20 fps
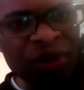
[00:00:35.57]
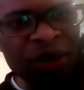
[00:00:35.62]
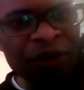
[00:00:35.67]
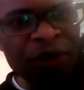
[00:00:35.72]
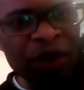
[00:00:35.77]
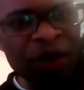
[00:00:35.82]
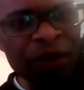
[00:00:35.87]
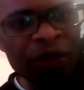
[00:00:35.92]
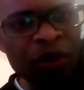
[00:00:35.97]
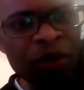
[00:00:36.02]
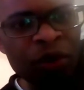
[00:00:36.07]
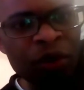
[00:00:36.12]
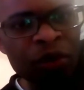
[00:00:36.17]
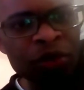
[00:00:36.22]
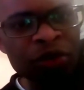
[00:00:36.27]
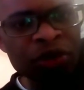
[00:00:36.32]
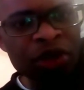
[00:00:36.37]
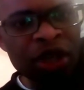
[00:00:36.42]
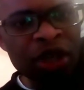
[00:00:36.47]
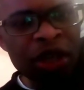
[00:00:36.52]
But if you have your
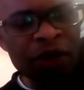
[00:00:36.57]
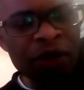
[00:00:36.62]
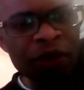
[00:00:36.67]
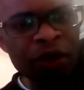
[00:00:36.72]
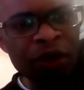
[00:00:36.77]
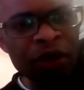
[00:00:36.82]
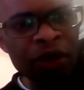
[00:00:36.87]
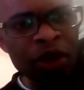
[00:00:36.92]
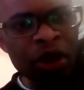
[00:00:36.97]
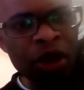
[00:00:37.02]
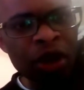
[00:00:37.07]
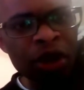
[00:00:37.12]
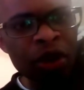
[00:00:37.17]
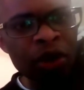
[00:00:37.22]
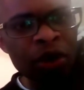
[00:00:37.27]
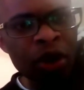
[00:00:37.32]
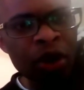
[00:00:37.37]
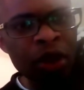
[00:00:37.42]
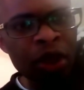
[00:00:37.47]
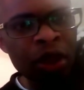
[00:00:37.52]
own shaver, you cut
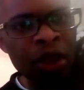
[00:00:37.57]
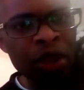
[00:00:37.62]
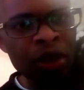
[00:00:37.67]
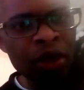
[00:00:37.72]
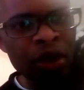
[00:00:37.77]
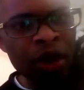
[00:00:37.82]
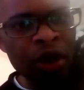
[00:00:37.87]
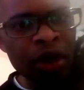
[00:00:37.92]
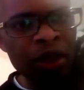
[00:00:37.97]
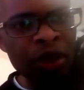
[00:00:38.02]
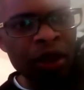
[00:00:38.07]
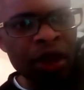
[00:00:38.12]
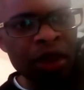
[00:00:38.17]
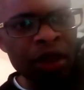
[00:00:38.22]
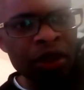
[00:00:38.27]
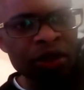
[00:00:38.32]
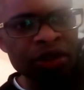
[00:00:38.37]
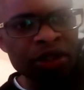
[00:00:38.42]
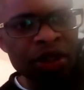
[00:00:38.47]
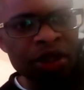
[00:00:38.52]
your
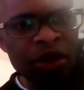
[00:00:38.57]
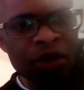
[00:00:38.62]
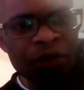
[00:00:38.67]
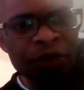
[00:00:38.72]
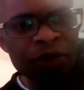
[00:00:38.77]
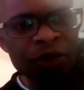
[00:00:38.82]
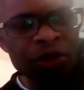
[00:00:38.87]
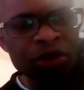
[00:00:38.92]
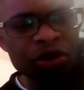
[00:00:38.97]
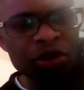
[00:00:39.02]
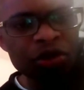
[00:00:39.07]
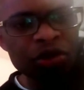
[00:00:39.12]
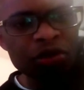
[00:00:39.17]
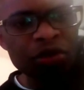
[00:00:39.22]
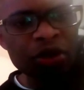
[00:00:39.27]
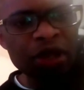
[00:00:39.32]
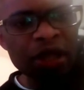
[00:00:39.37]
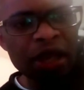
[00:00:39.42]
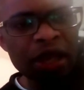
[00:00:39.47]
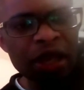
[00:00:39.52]
hair yourself, you
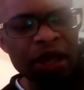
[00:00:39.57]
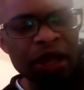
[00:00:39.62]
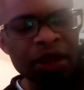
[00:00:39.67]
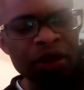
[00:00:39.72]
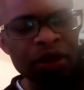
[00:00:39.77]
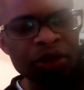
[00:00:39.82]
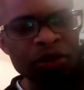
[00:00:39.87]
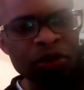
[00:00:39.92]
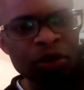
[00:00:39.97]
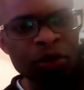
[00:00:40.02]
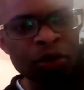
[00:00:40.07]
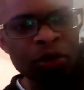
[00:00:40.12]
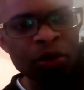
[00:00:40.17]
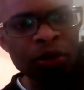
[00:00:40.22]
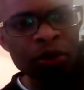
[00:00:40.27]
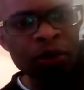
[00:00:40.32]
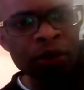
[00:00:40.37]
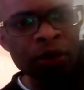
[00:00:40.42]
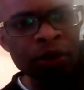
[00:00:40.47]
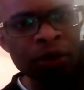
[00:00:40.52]
shouldn't really get it at
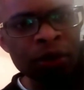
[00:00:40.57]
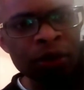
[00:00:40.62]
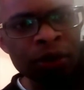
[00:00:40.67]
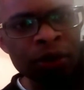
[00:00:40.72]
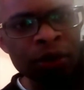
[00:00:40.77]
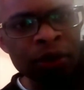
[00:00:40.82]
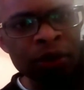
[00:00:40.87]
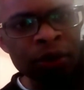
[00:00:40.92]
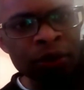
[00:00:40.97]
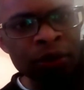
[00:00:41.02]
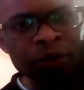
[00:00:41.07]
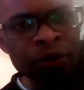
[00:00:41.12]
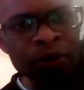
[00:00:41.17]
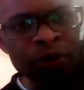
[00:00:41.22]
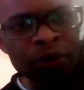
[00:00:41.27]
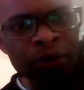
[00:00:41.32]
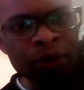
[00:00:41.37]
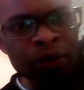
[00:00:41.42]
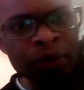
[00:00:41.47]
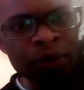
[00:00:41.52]
all.
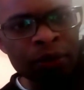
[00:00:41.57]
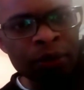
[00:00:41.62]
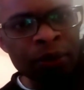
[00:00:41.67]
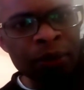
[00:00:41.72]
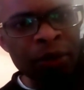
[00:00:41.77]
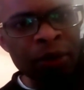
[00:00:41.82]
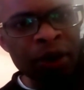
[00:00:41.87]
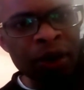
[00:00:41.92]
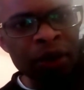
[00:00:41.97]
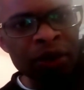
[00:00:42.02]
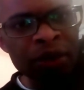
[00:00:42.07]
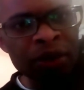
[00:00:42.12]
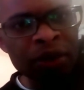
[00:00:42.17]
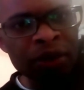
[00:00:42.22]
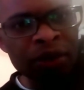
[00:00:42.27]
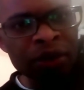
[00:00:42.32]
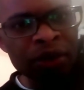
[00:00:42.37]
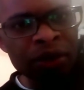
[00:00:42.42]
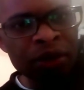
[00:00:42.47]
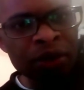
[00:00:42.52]
But
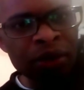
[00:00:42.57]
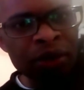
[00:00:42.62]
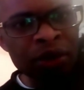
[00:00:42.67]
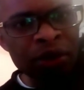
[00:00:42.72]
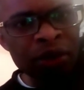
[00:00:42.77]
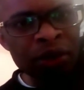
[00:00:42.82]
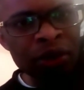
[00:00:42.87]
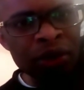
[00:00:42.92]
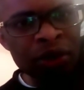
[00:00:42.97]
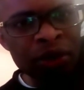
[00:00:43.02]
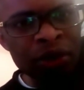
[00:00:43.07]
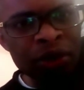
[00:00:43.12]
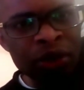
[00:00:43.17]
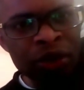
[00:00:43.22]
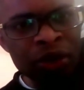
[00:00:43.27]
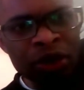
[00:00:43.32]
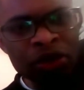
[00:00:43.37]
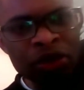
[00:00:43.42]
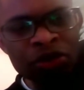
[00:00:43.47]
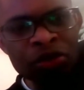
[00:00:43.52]

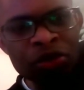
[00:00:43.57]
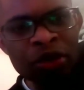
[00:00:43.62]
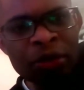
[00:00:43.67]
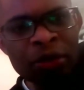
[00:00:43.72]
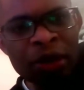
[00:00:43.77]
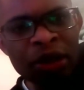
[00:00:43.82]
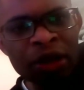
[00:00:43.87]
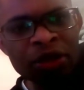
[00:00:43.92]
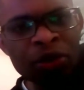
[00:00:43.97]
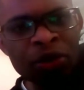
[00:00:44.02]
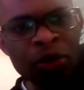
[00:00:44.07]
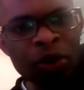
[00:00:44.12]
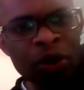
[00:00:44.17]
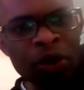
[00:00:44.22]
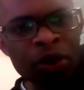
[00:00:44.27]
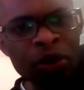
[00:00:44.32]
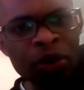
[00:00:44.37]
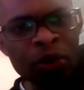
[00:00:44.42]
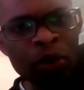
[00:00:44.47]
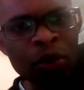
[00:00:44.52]
it doesn't really matter
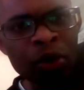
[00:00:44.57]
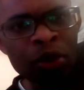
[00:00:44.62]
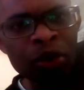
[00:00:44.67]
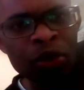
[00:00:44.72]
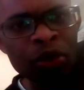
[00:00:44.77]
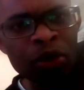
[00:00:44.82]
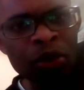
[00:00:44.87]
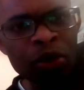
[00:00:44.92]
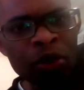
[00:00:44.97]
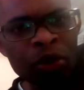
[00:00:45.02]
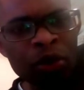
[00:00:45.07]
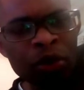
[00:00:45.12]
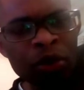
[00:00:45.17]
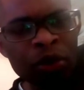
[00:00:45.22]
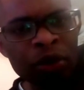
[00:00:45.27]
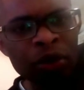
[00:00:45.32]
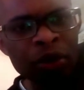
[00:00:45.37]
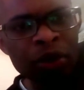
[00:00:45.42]
what you do.